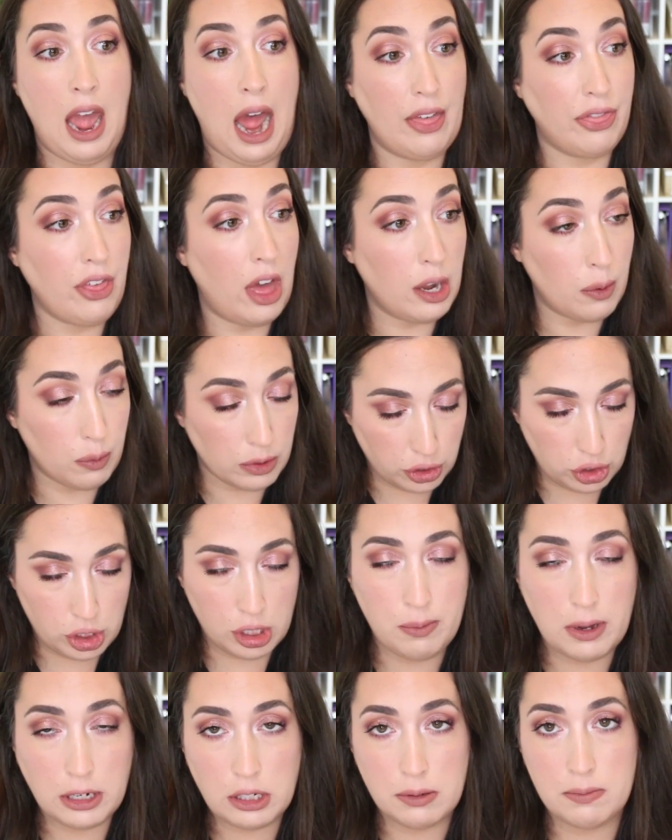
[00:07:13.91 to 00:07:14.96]
I thought it was
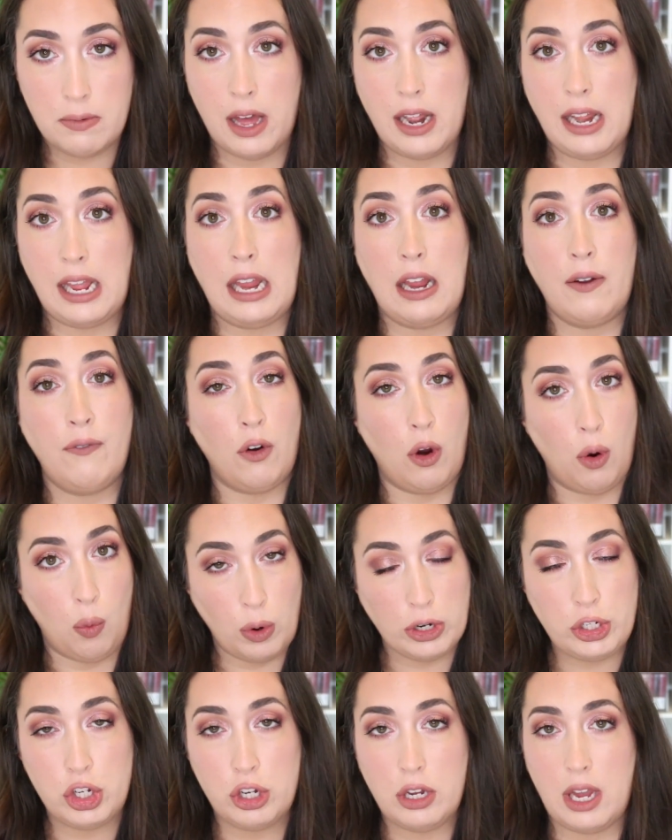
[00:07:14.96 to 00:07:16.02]
too much money for
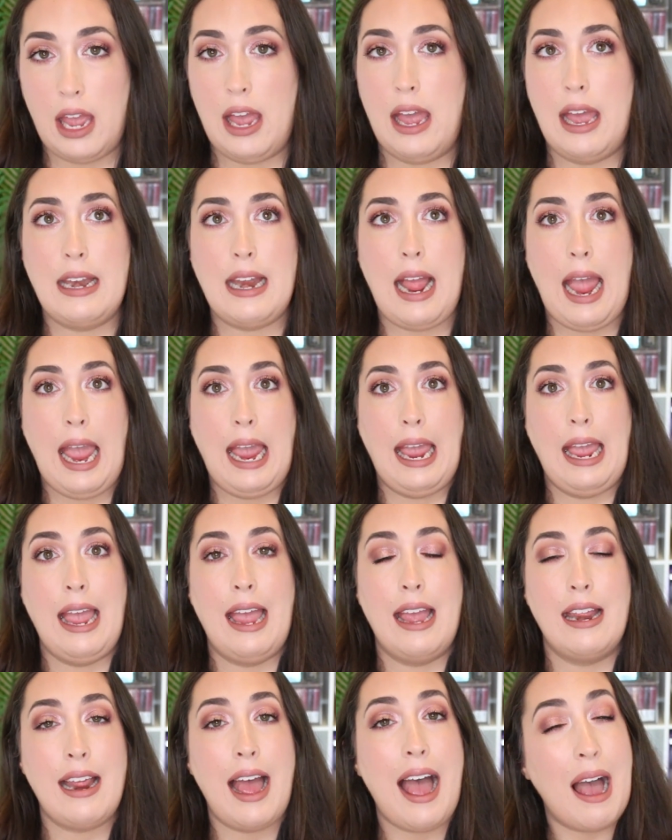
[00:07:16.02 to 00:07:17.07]
what you get,
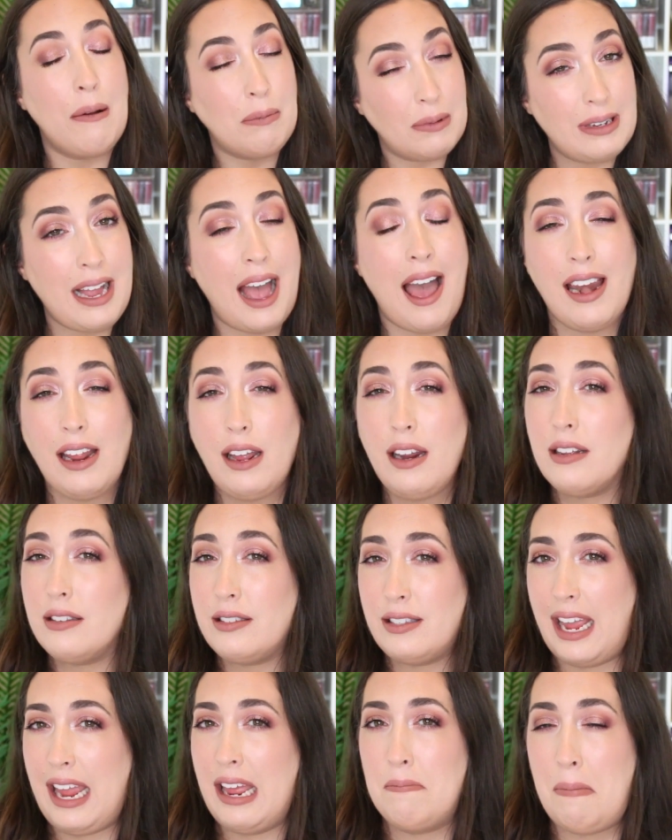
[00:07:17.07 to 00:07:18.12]
and I'm kind of going
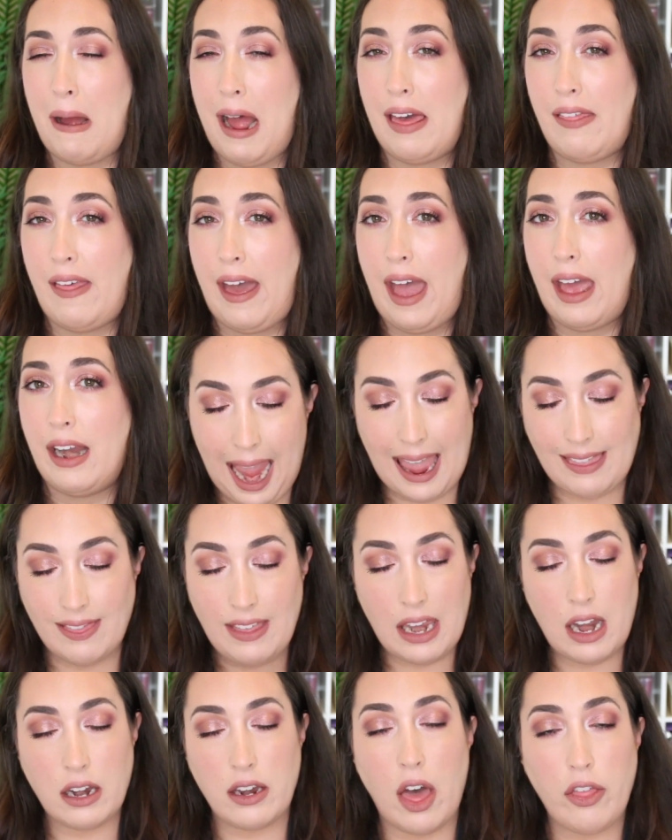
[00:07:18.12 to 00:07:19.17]
to stand by that. And
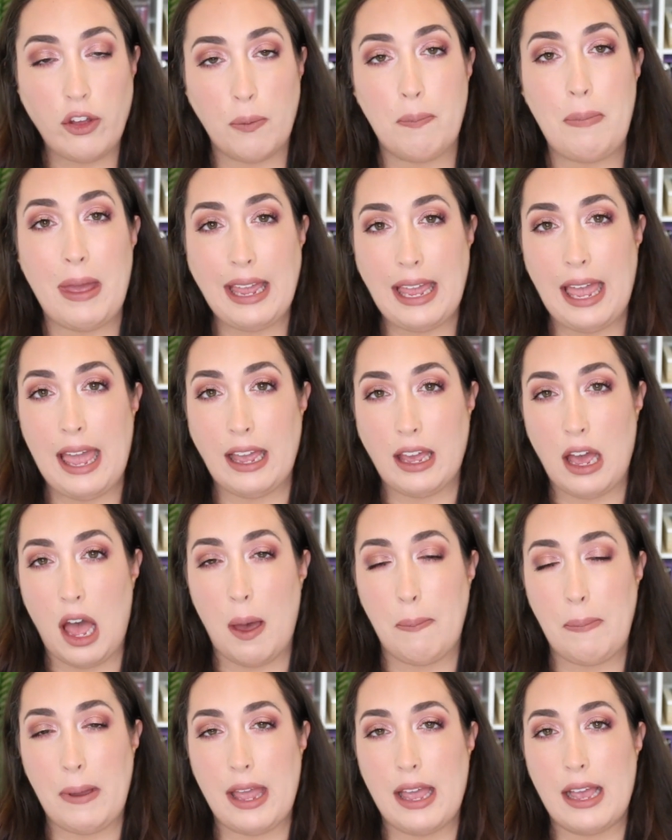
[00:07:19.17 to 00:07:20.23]
then another big
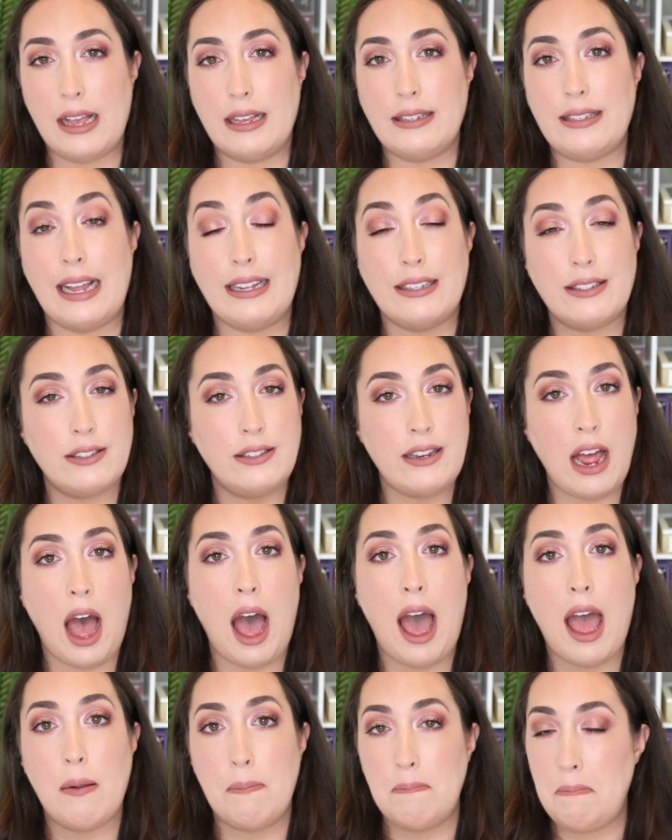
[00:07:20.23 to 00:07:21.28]
hiccup is it's
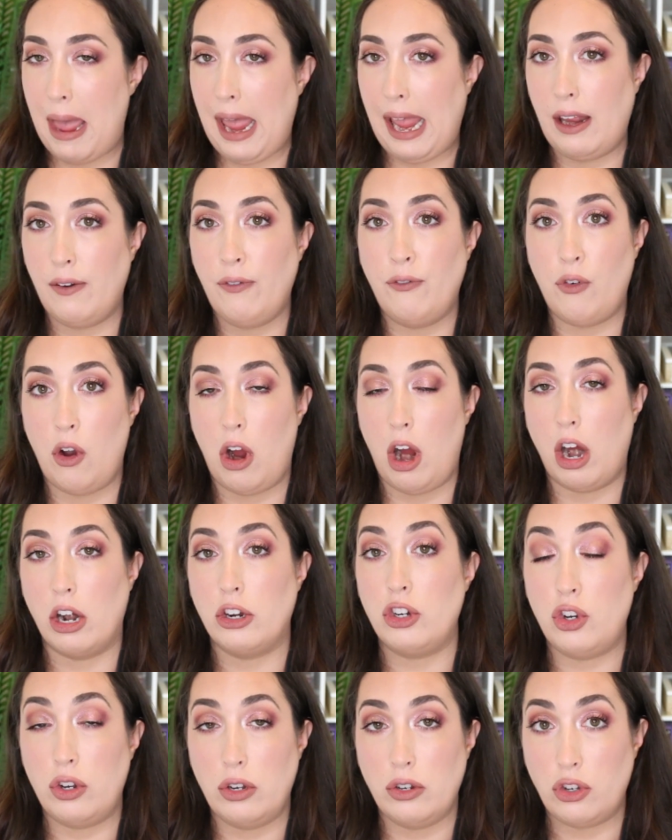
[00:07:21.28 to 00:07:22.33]
not made
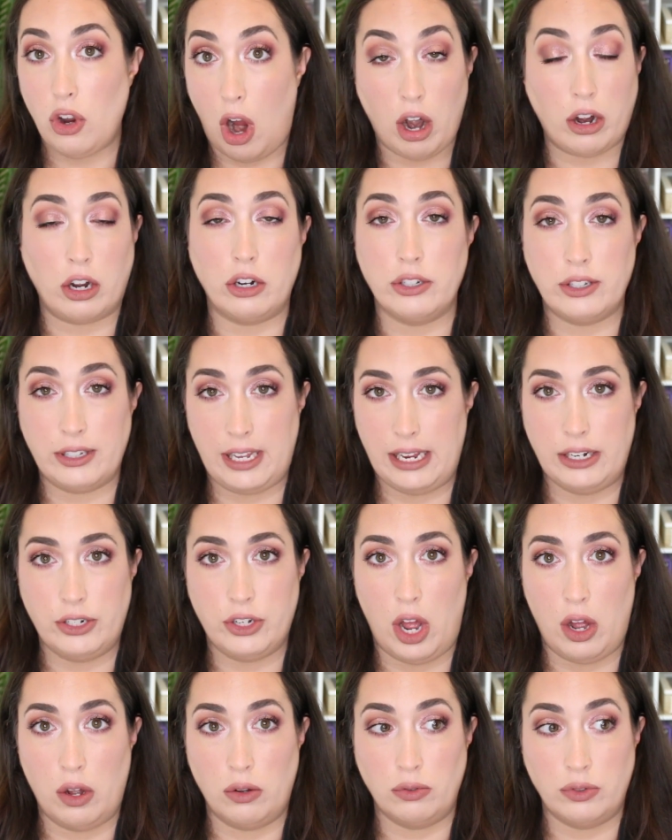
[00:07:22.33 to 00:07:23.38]
for darker skin
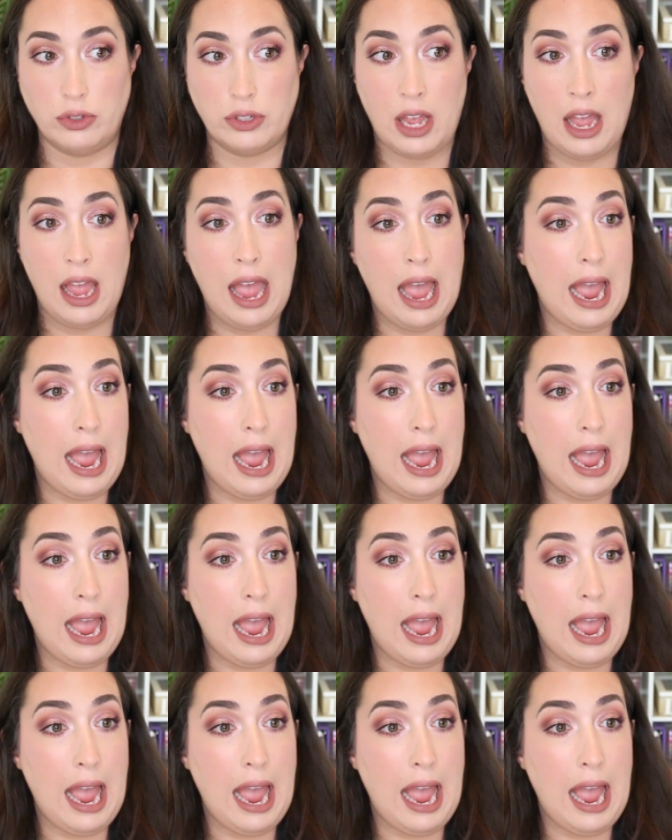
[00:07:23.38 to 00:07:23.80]
tones.